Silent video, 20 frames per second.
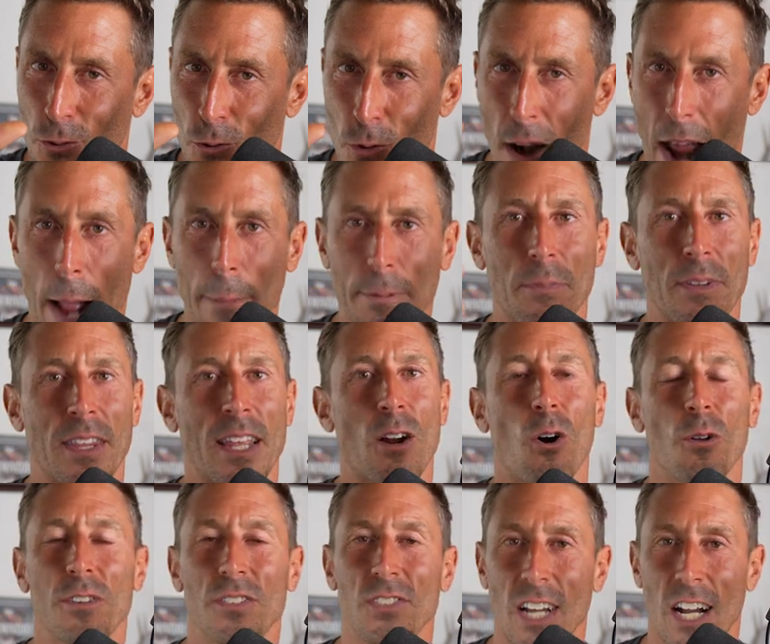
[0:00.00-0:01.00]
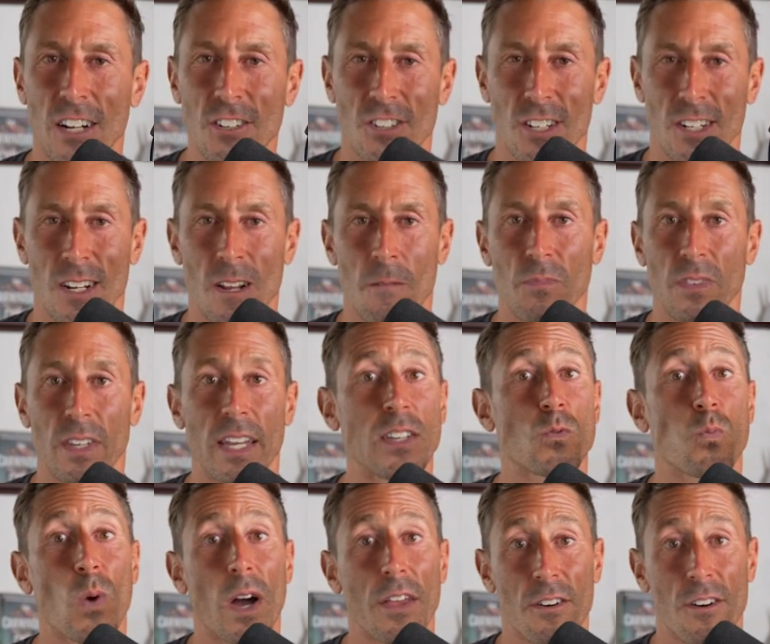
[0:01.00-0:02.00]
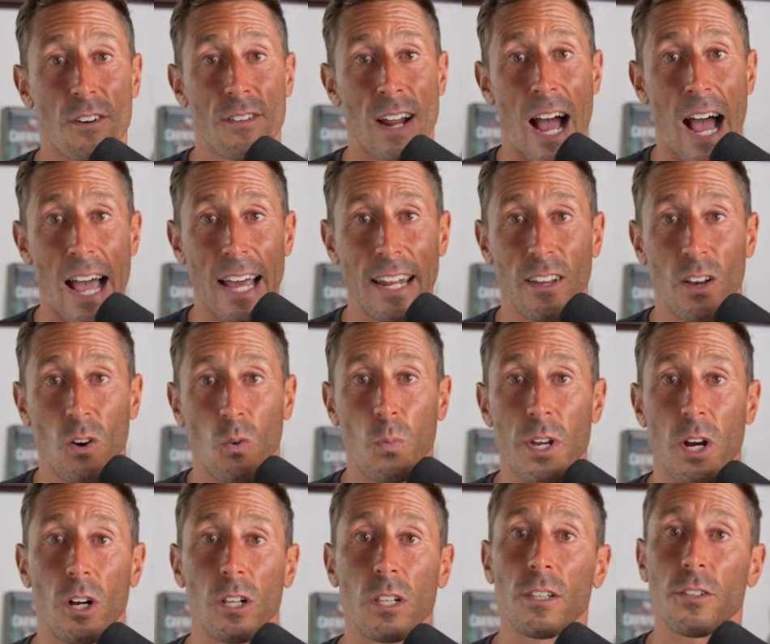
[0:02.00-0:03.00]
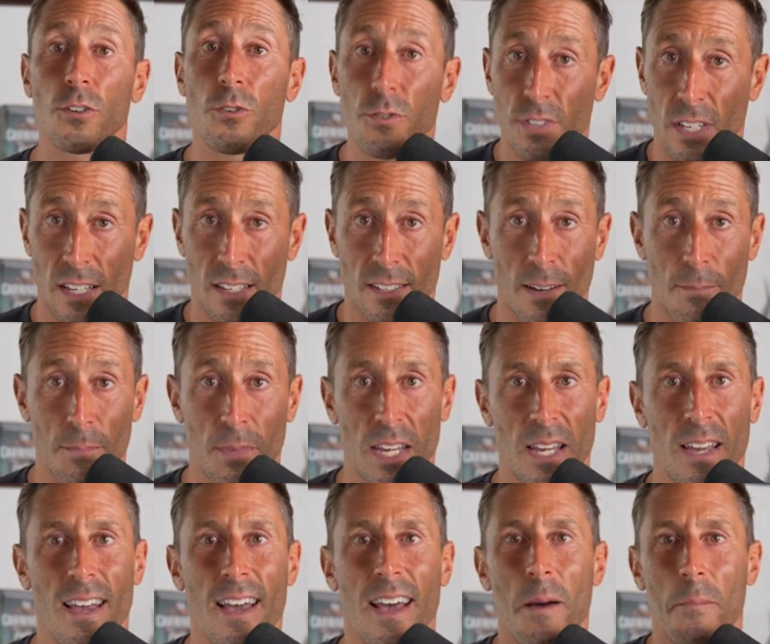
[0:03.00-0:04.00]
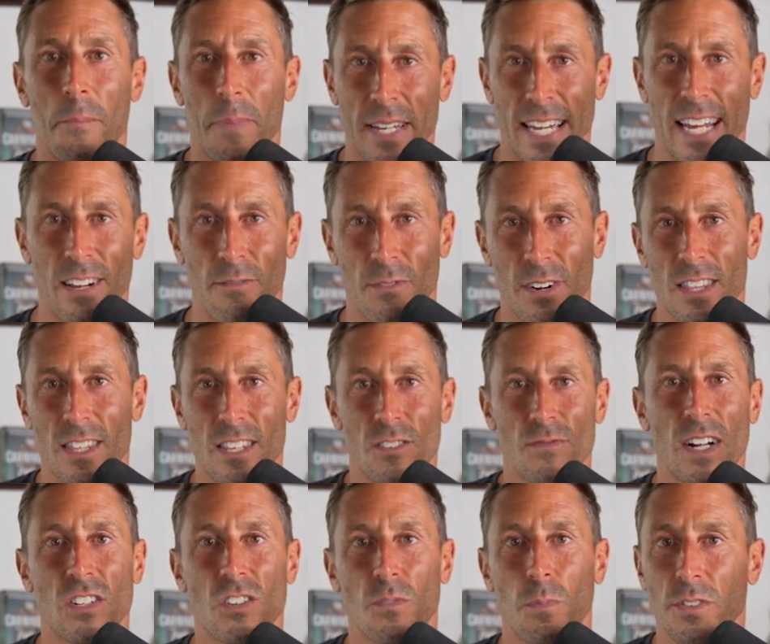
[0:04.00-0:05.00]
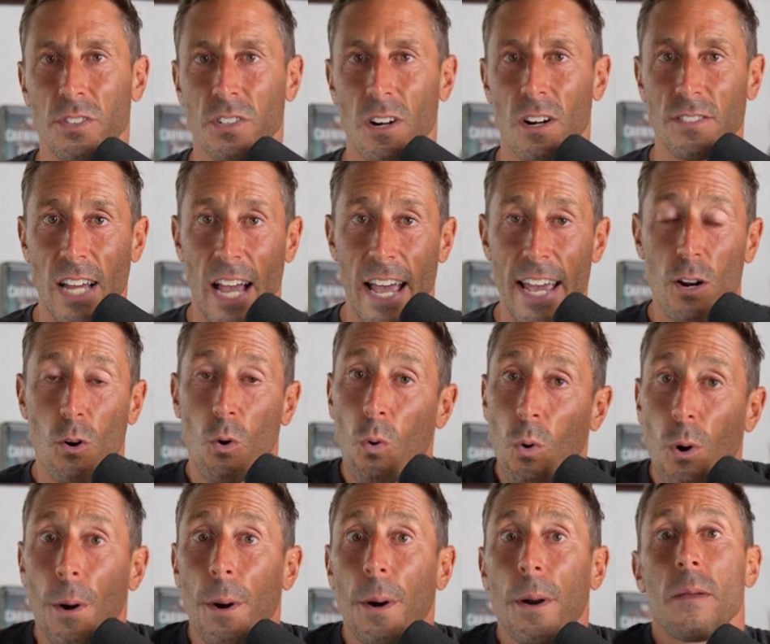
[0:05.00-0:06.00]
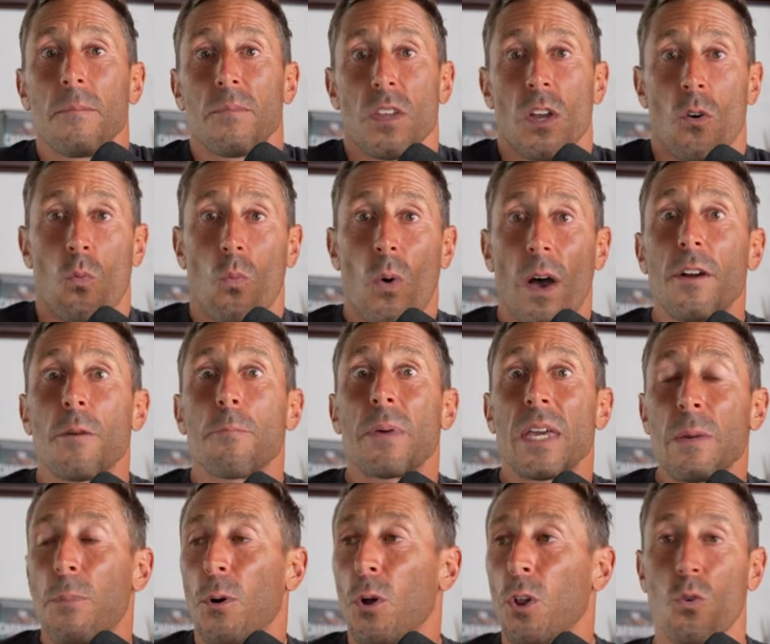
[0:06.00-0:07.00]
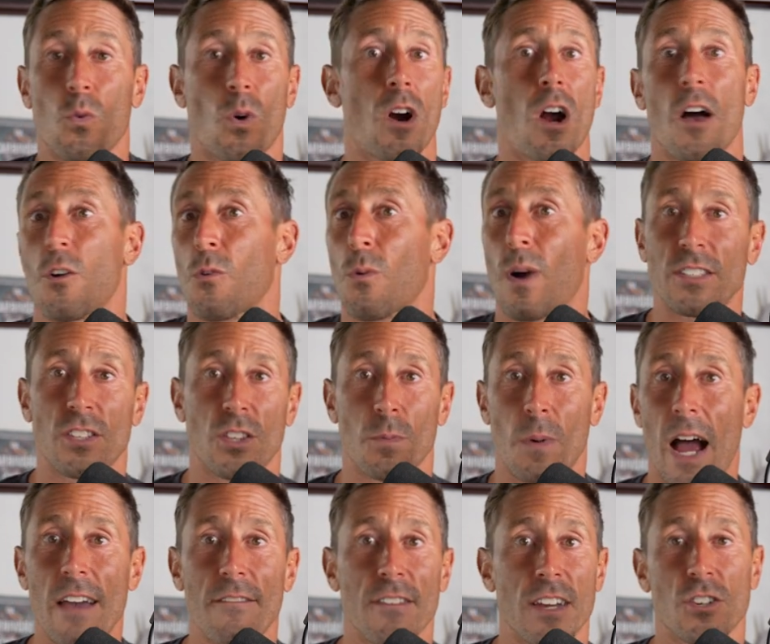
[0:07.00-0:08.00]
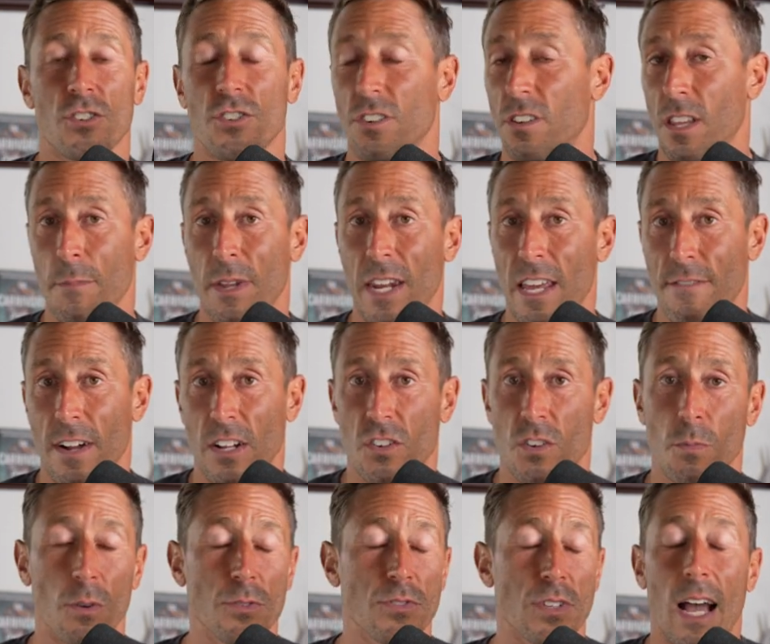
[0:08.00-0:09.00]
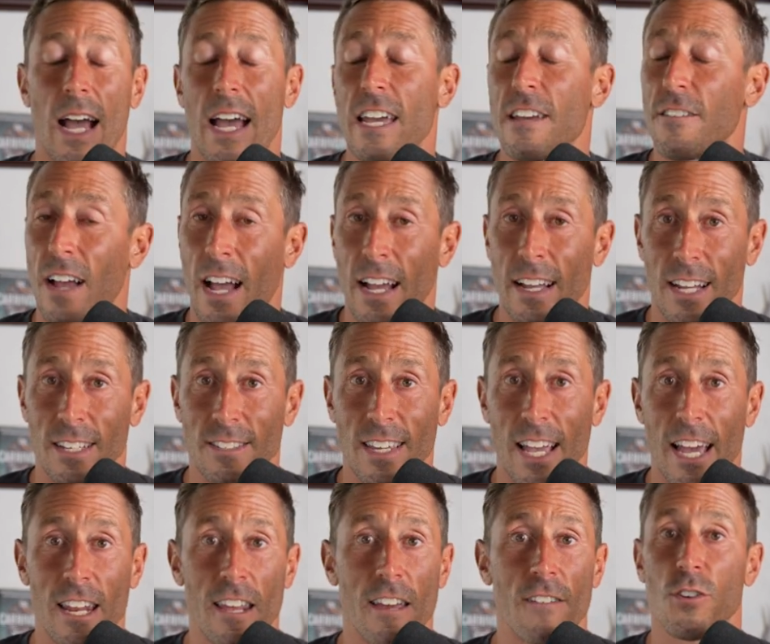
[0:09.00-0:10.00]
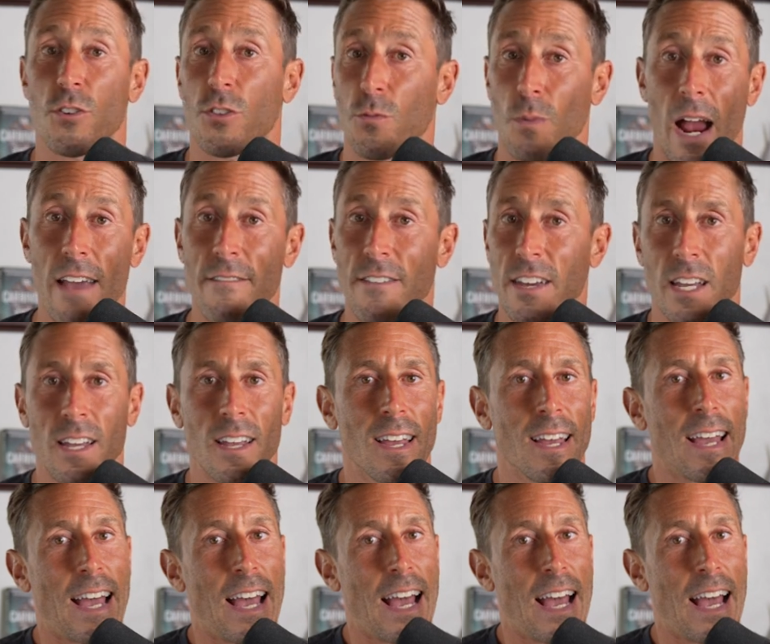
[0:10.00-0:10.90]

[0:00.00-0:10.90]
wrapped up in that whole discussion is whether or not we are losing something by getting rid of these vegetables in our diet, or whether people who are otherwise thriving should eliminate vegetables. Like I said, if you're thriving,